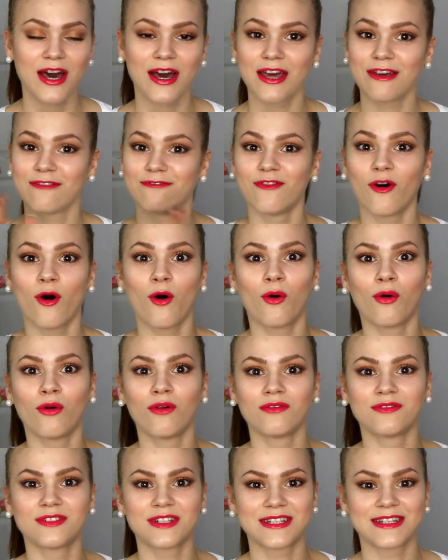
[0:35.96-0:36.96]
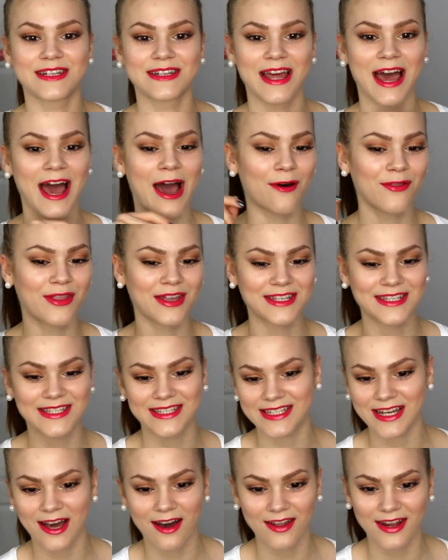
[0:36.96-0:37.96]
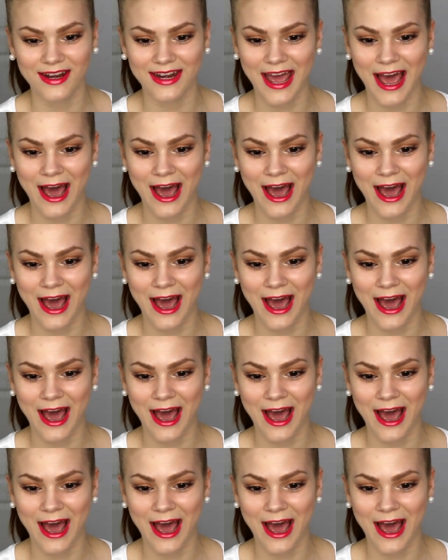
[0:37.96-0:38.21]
evolved and how they started